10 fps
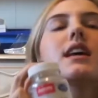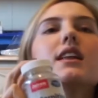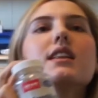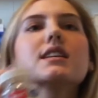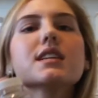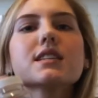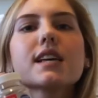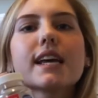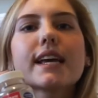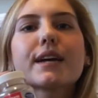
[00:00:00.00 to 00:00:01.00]
this is
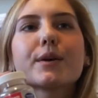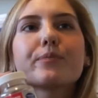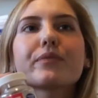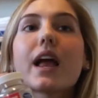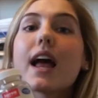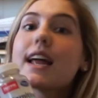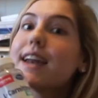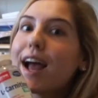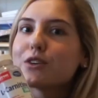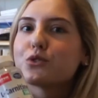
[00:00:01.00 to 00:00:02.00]
like a
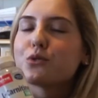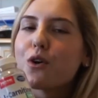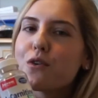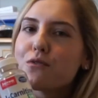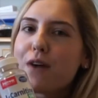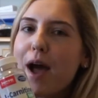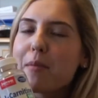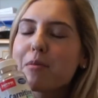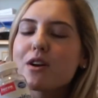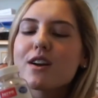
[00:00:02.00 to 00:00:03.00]
natural fat
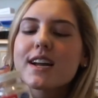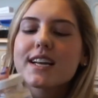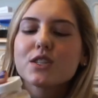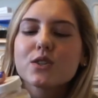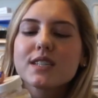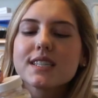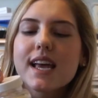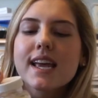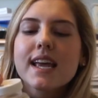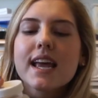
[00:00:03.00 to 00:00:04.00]
burner, I guess you could
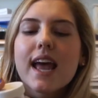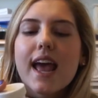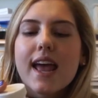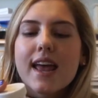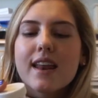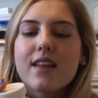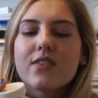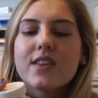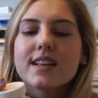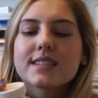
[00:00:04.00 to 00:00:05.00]
say, and
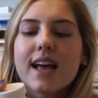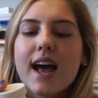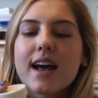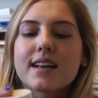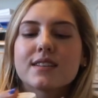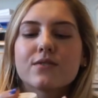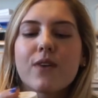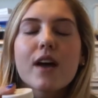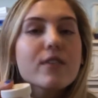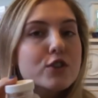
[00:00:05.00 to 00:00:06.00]
this has
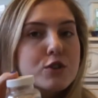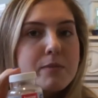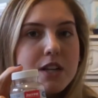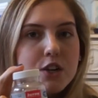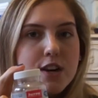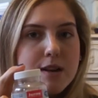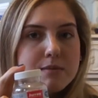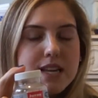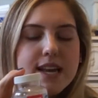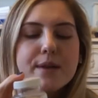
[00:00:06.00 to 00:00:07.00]
500 milligrams
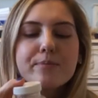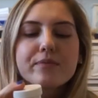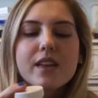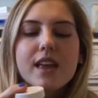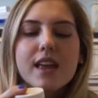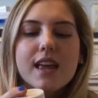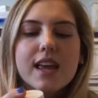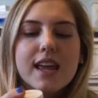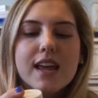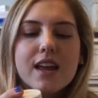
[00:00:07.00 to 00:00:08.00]
in it.
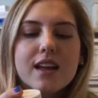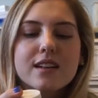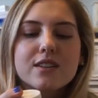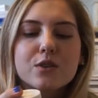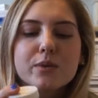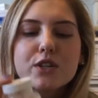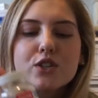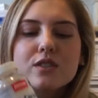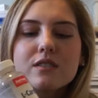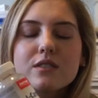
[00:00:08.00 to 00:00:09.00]
And the
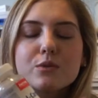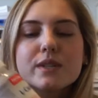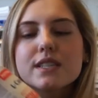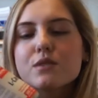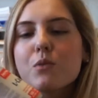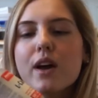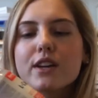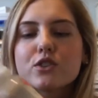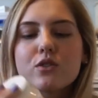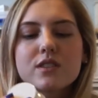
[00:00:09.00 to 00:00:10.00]
reason why I
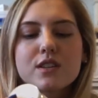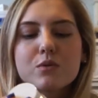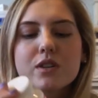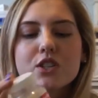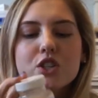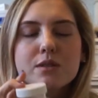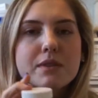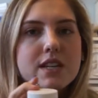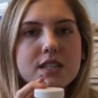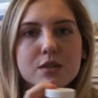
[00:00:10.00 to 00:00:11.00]
chose this one is just
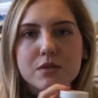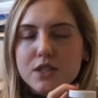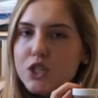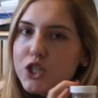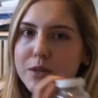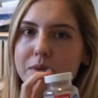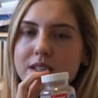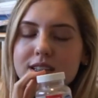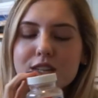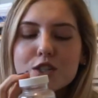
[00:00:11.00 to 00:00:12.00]
because it was the
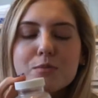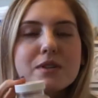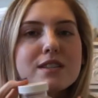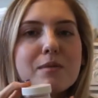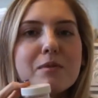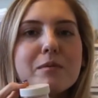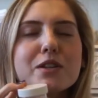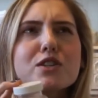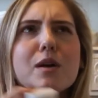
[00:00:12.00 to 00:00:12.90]
cheapest at super supplements.